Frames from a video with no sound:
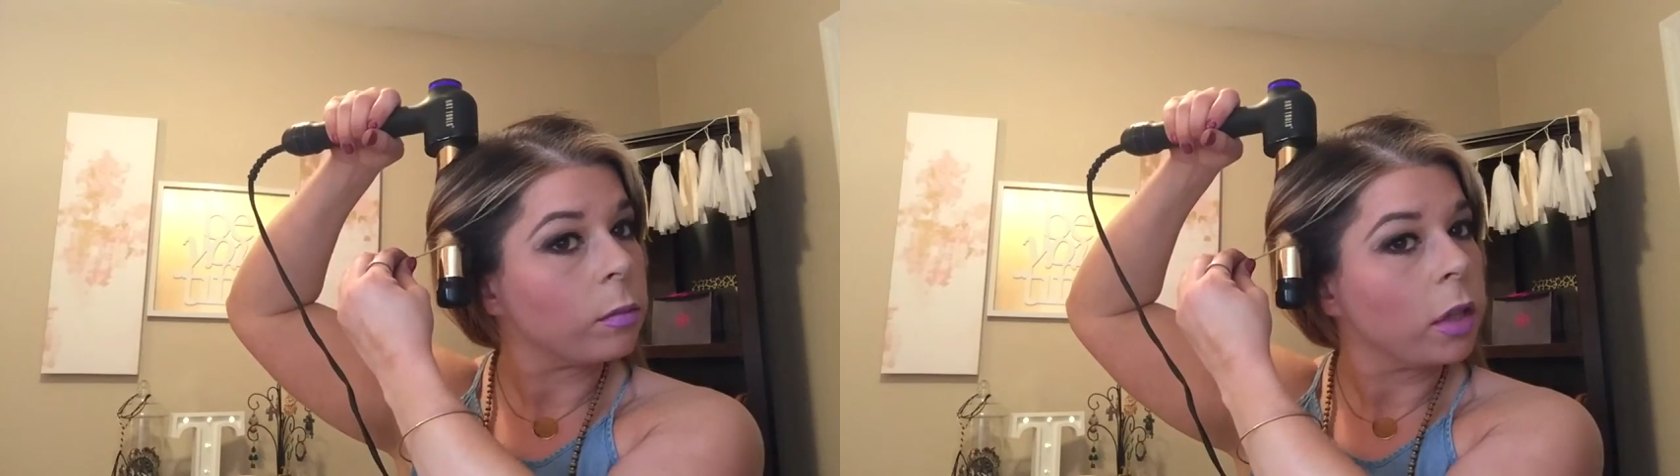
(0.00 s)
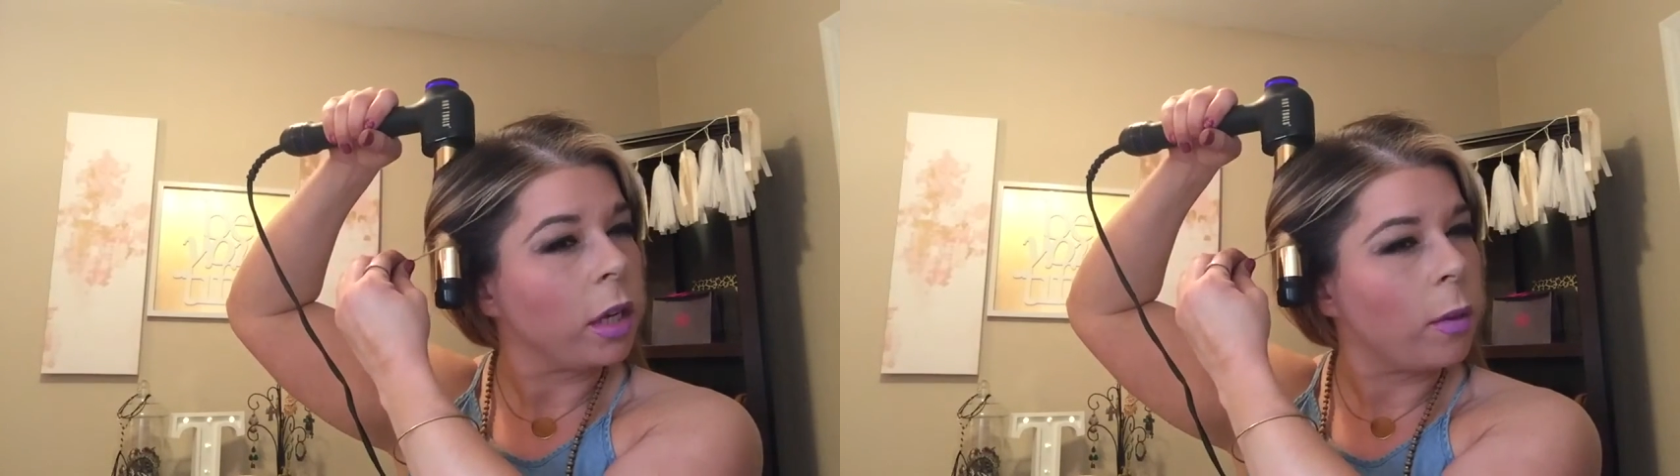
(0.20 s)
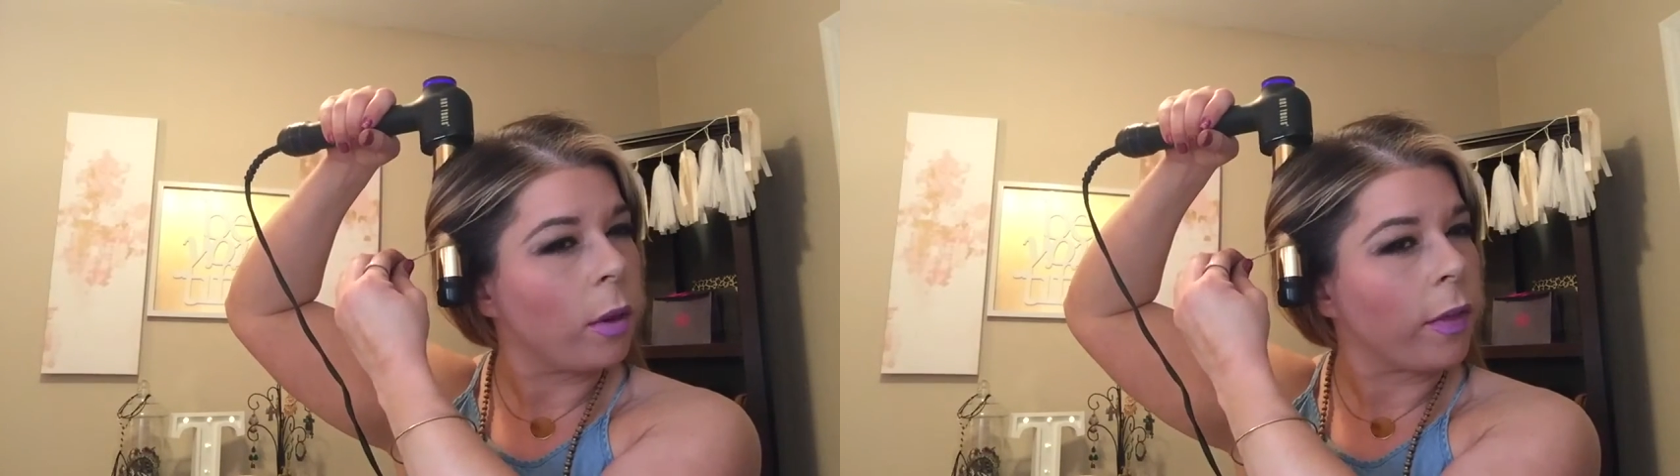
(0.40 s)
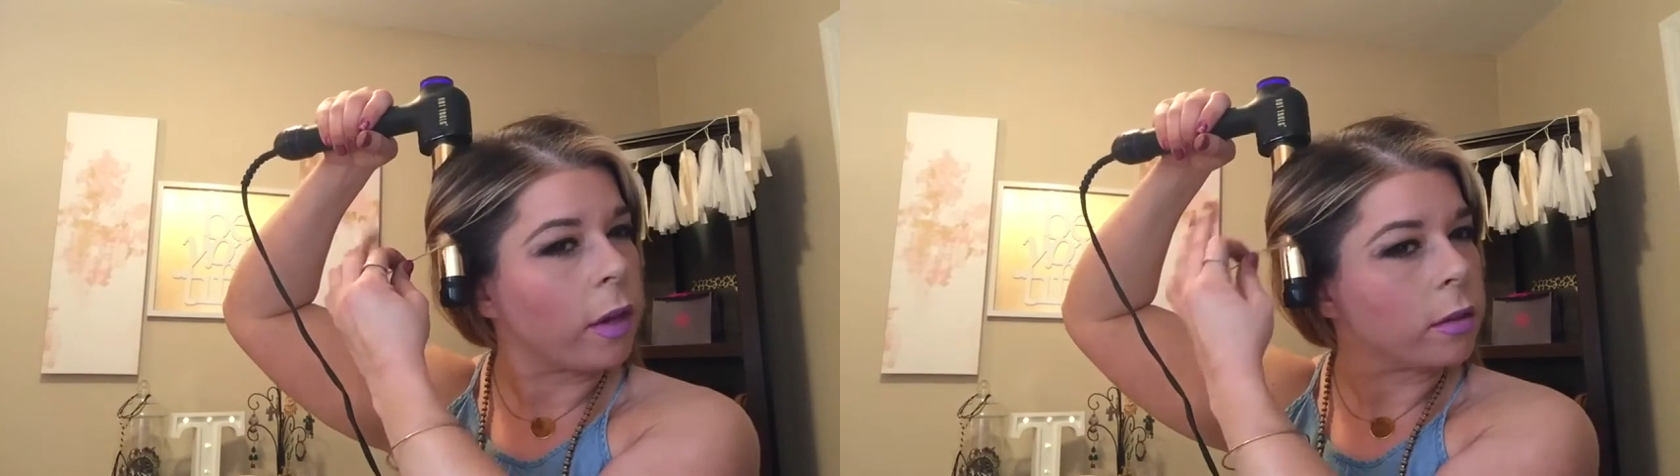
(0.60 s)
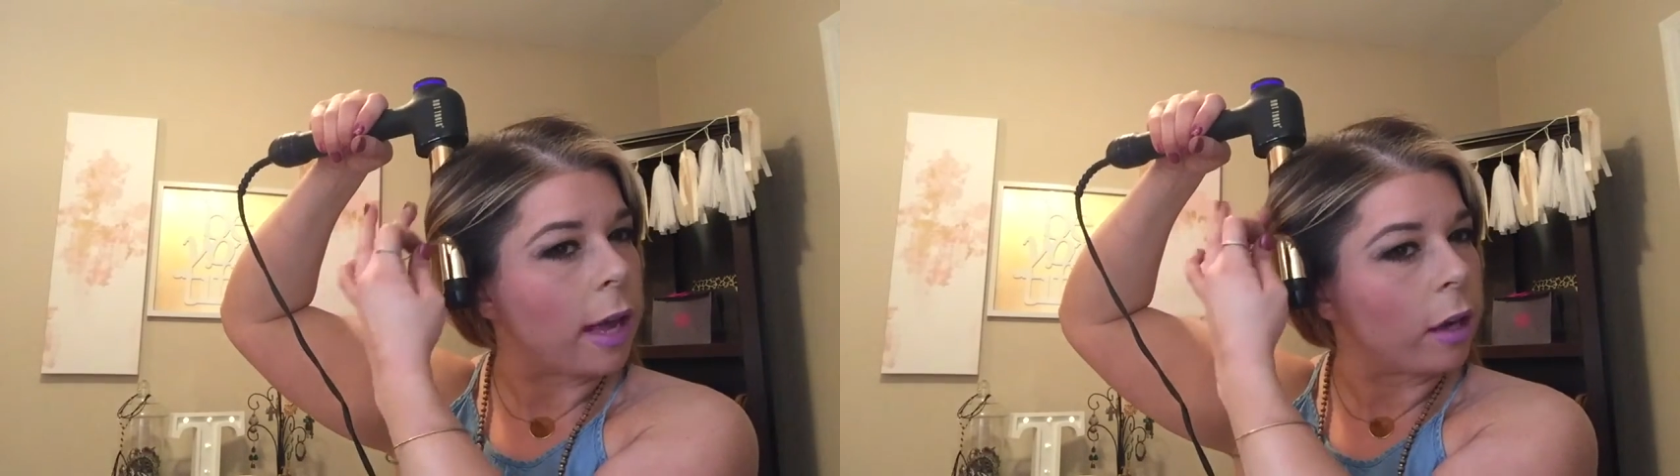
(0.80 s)
You don't want
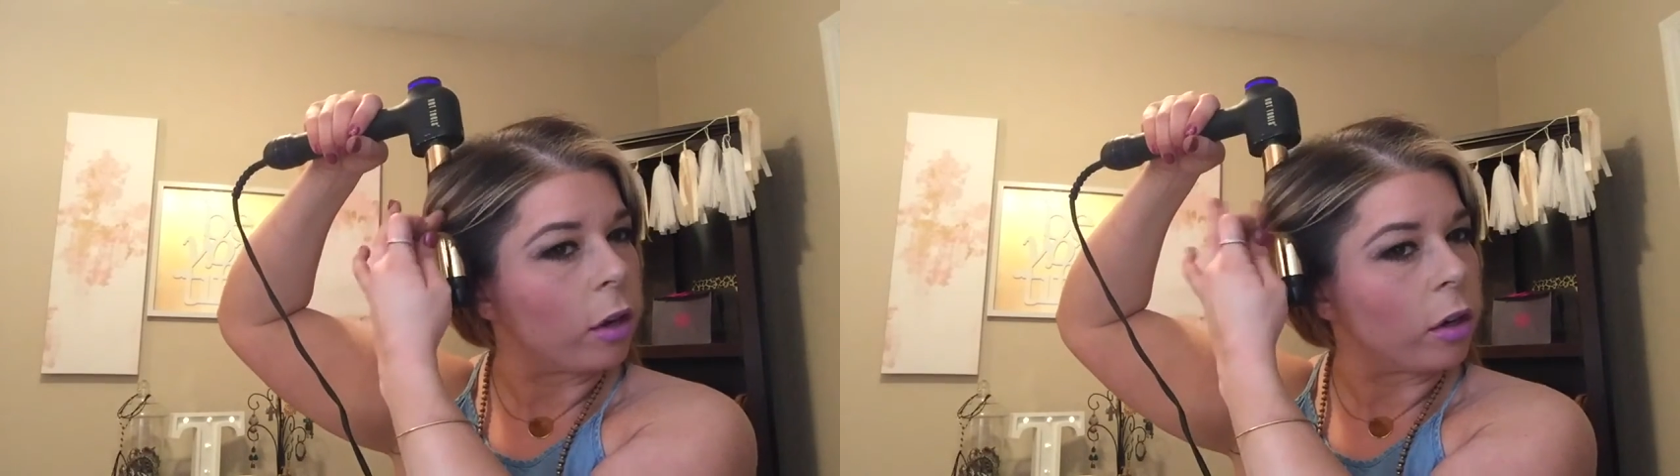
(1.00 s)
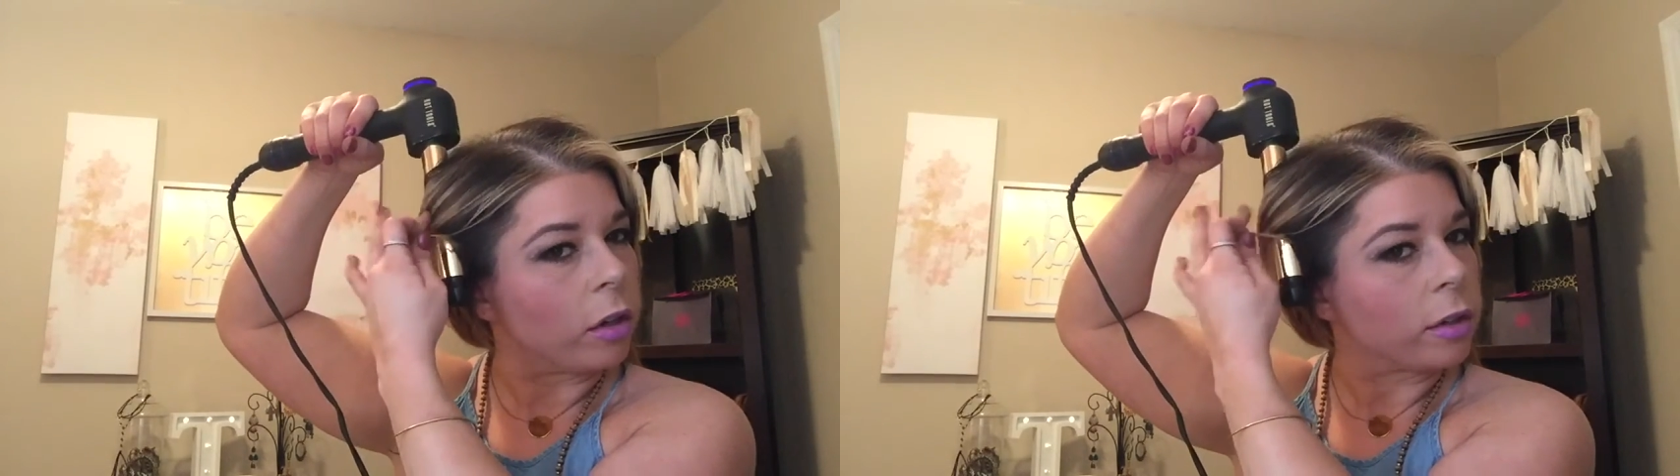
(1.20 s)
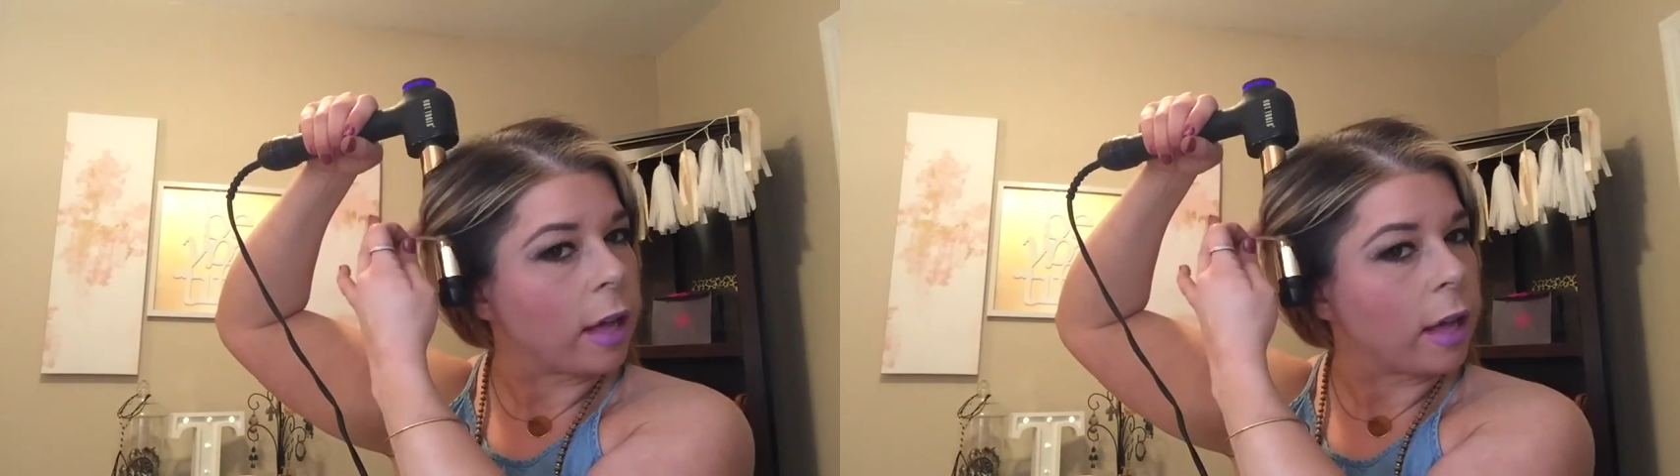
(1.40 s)
those like curls